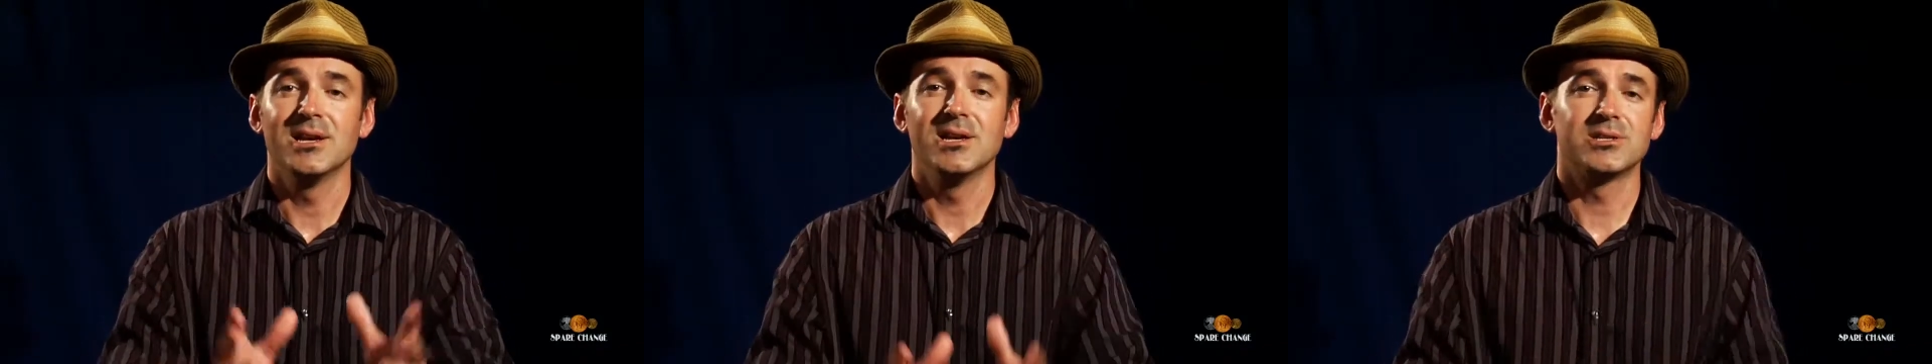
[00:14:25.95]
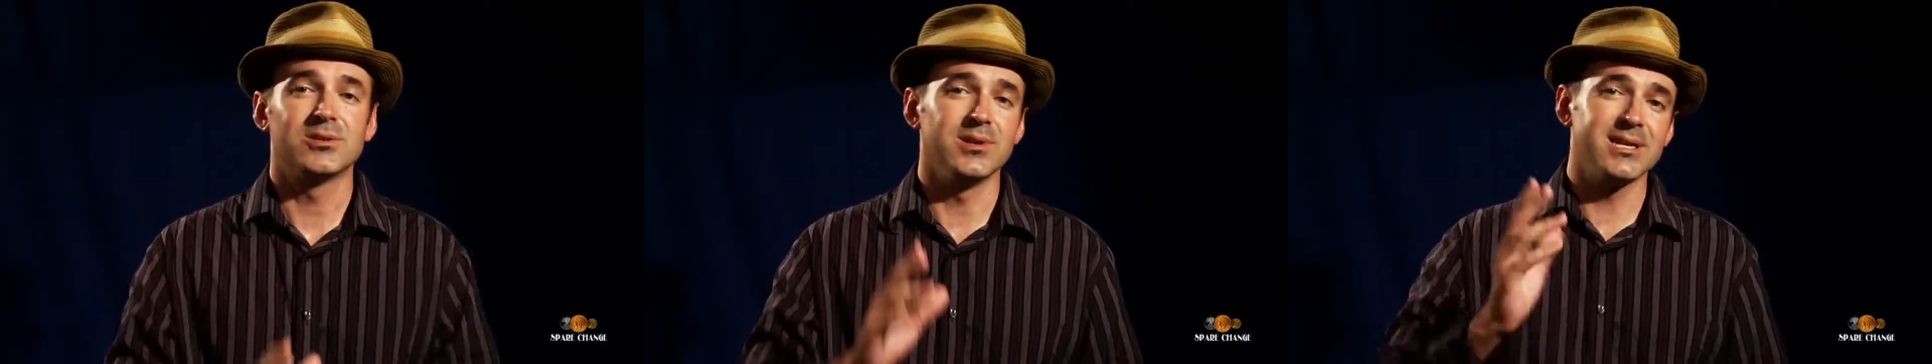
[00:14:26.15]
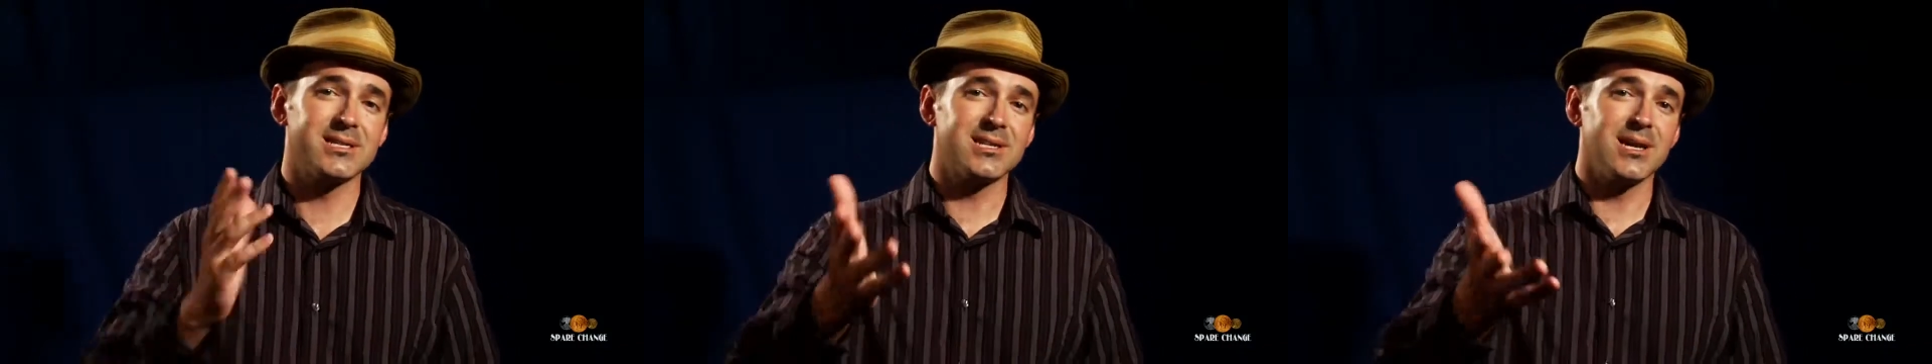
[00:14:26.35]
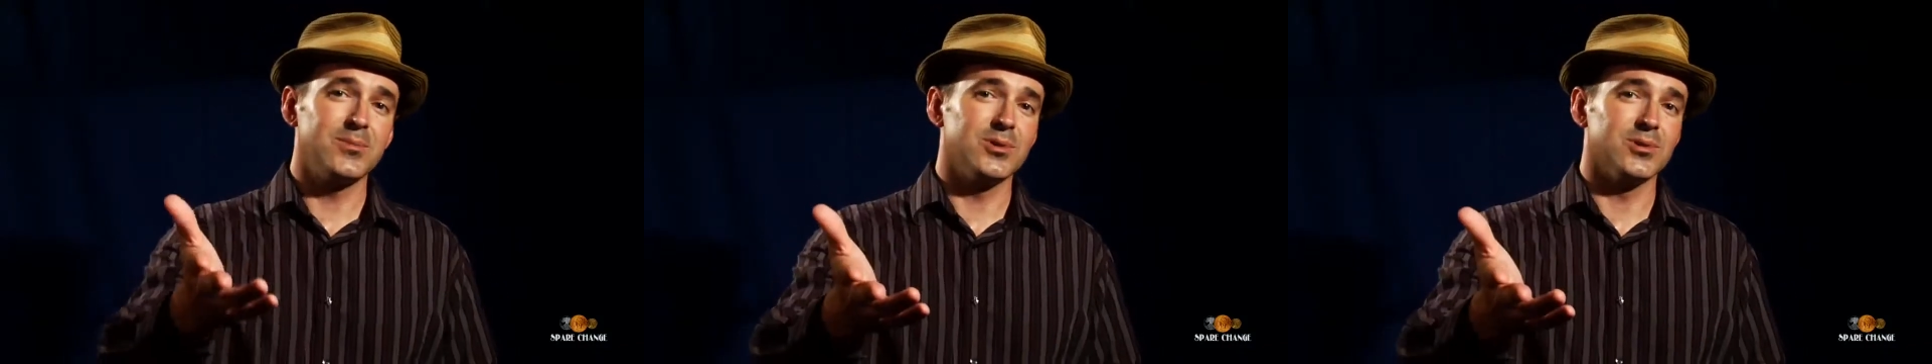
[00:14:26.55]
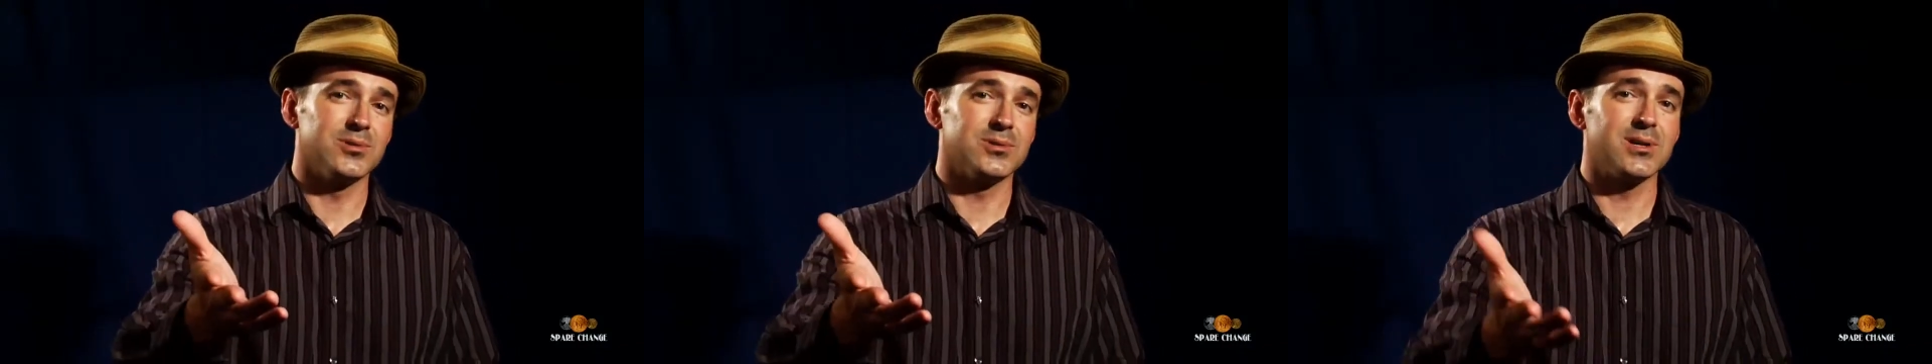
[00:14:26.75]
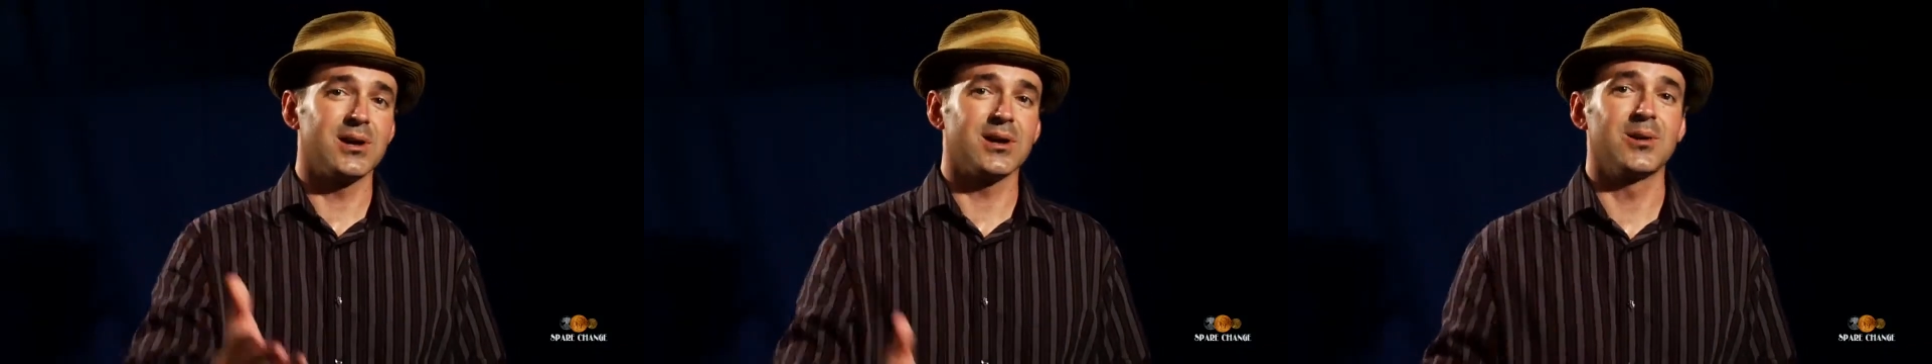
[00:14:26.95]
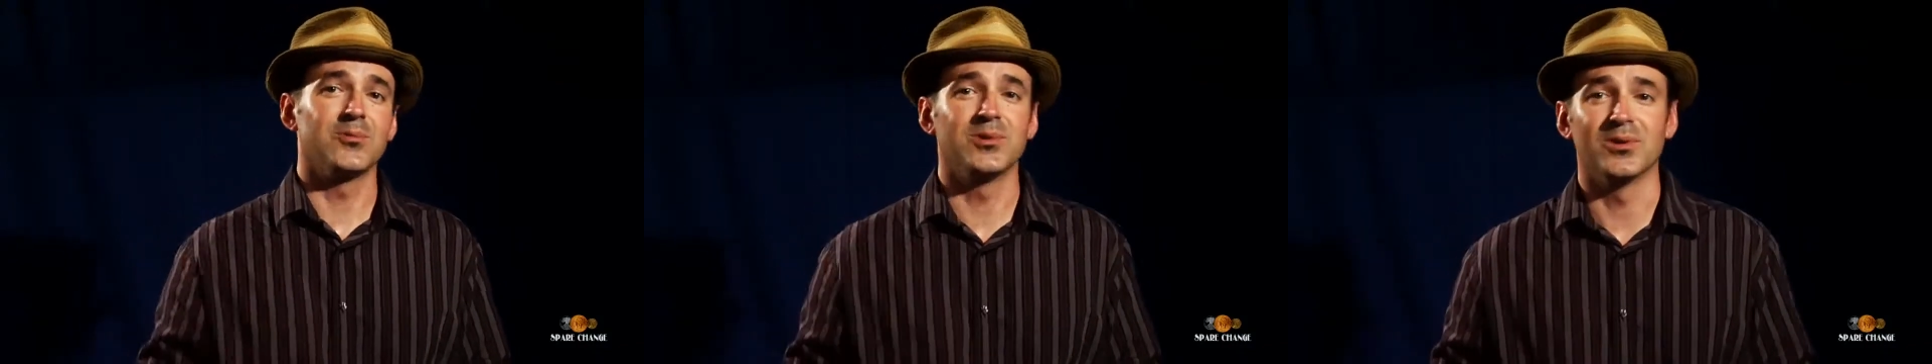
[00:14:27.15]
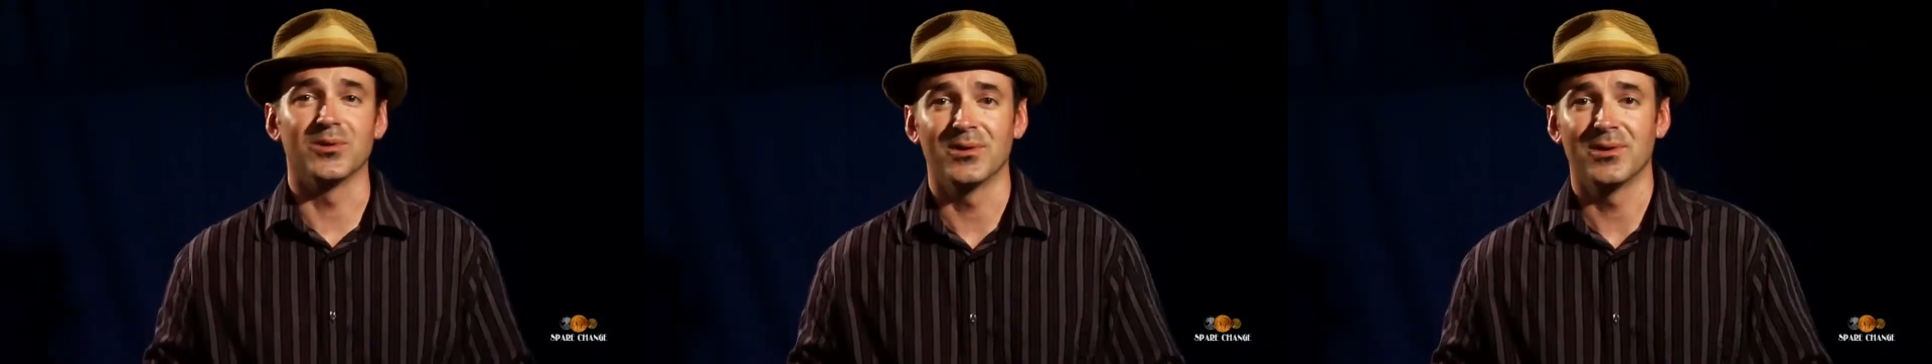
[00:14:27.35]
So next time you're talking
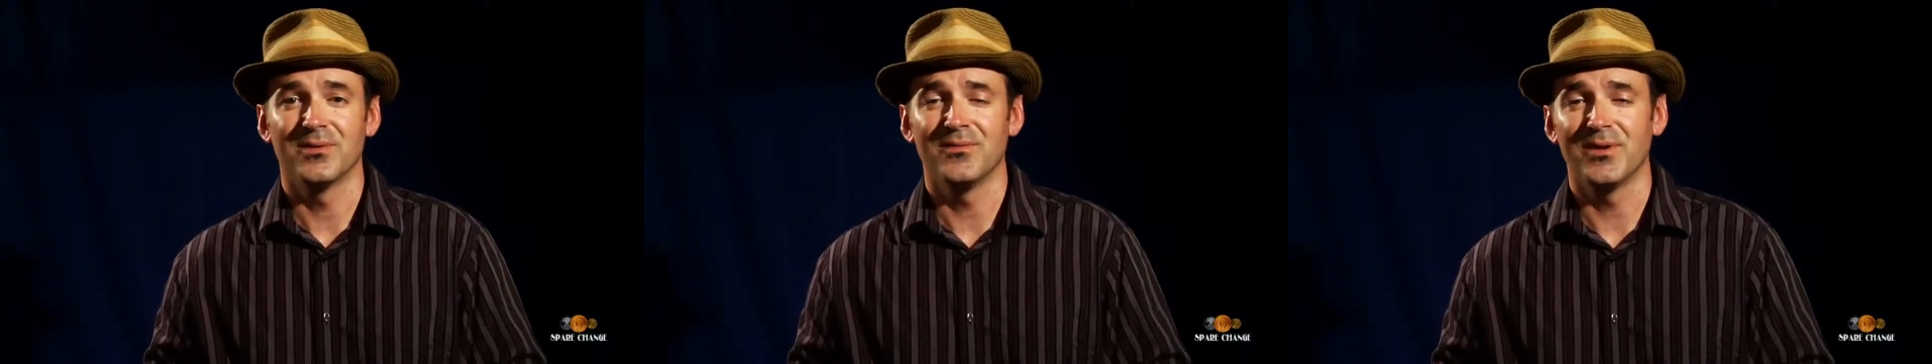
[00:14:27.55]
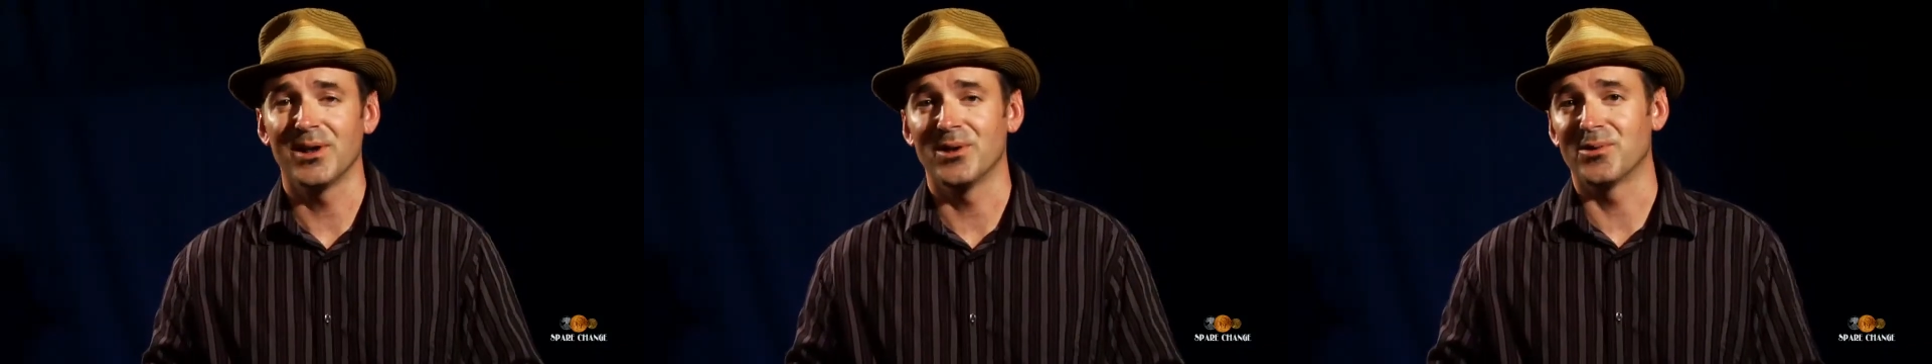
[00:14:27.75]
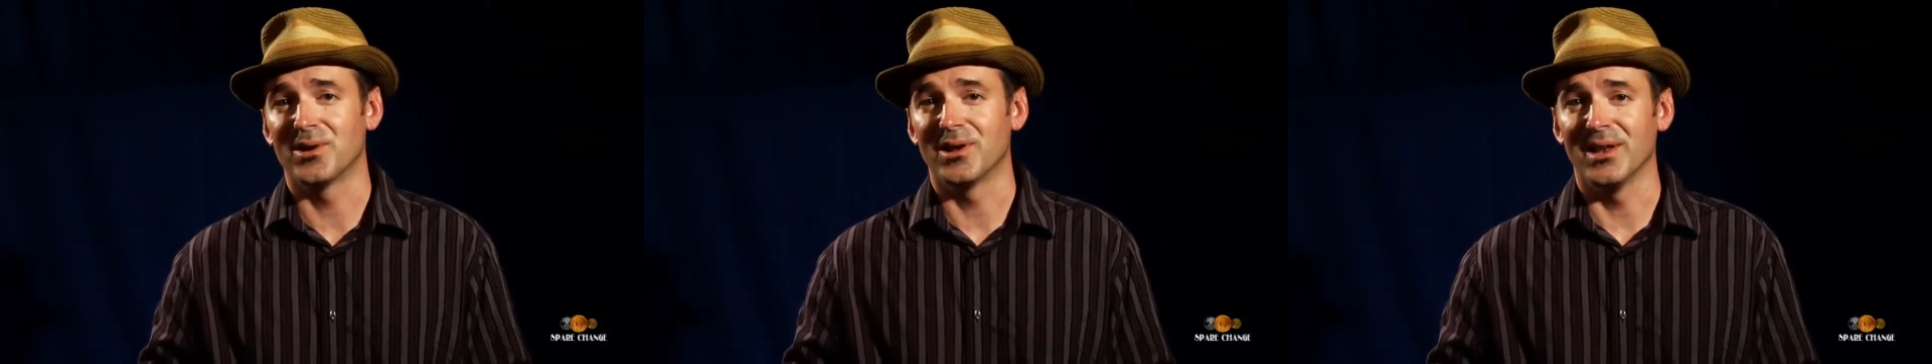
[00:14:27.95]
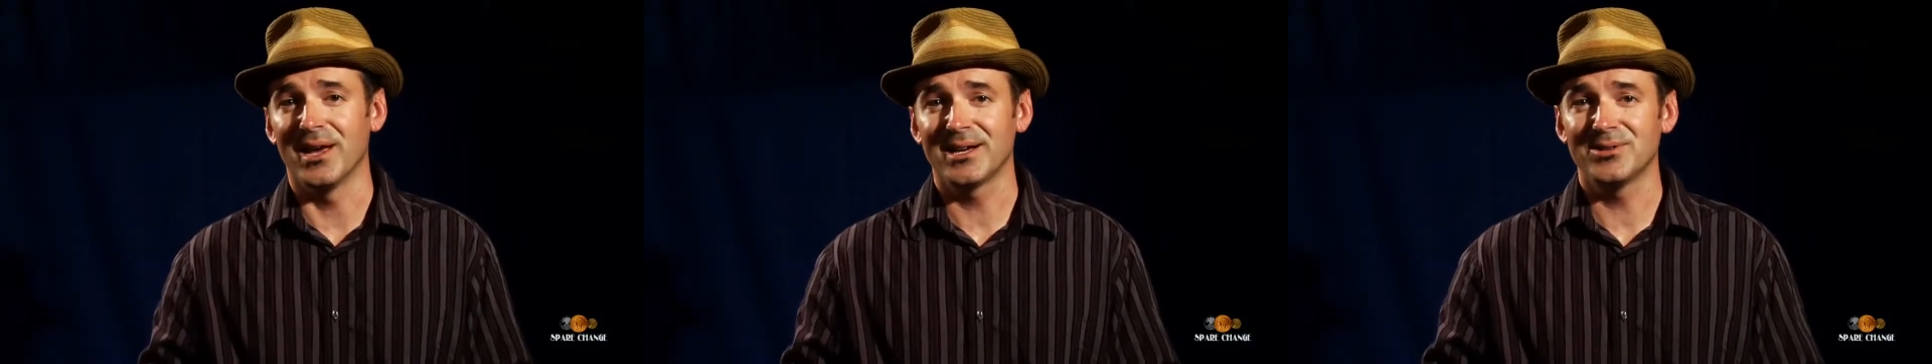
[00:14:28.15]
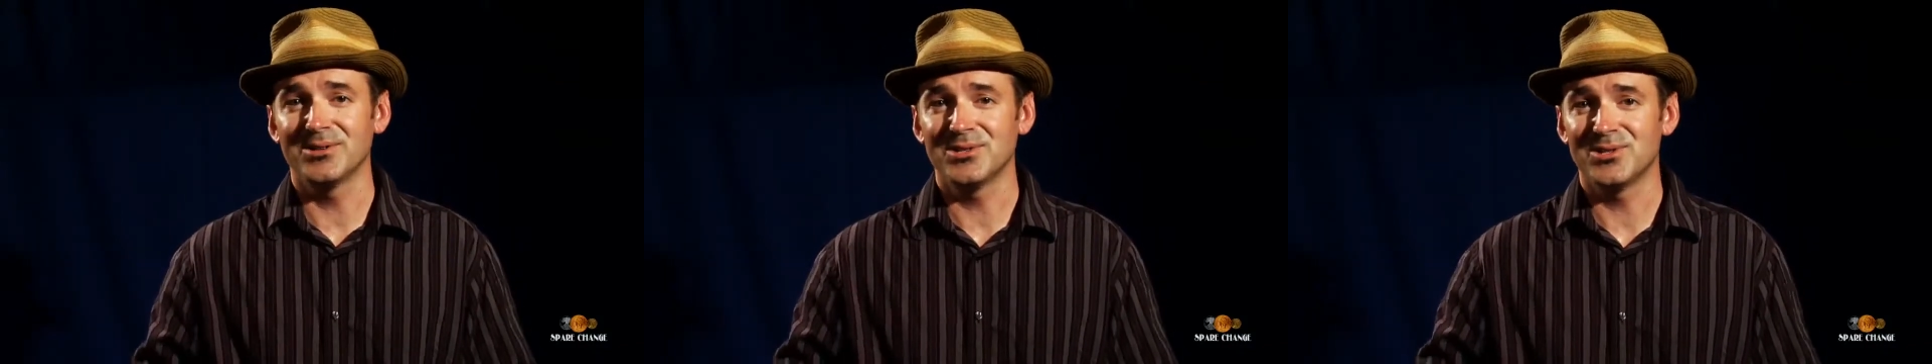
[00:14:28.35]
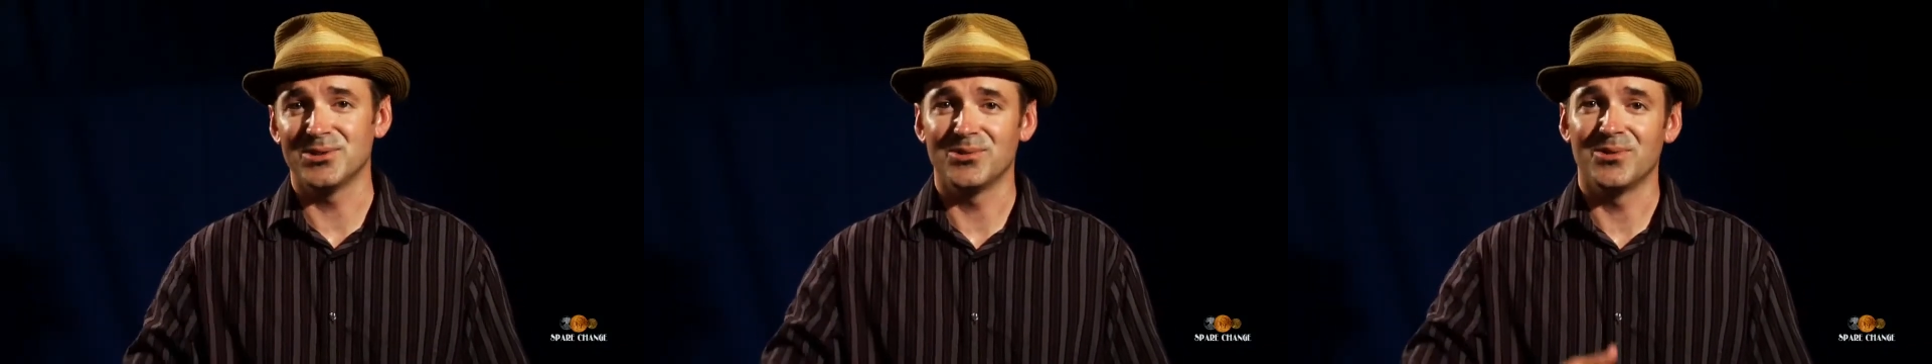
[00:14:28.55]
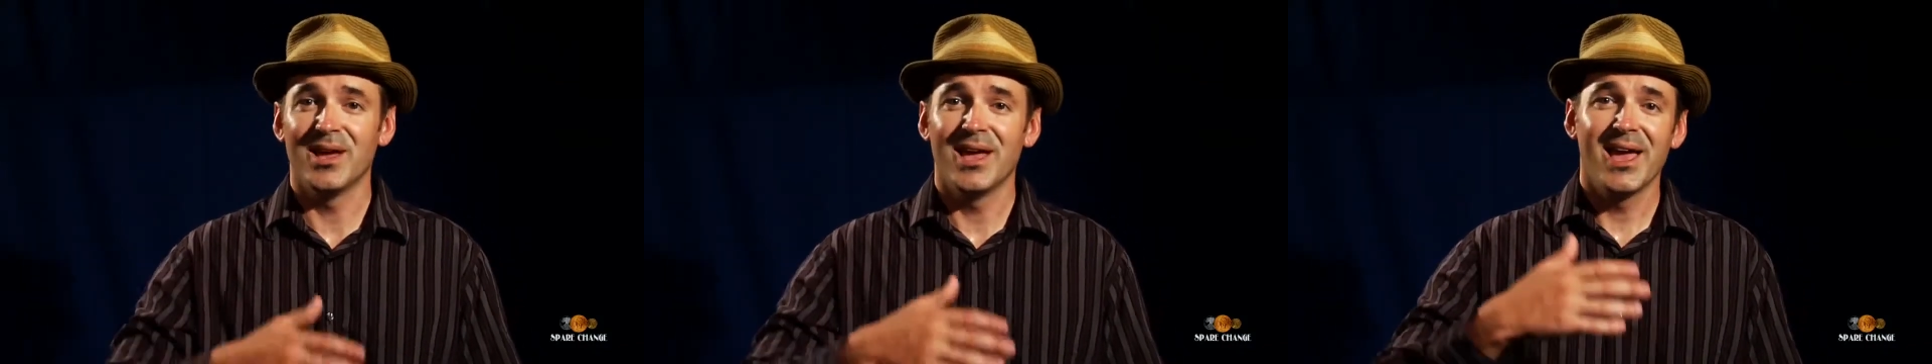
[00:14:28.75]
with your fellow collectors, you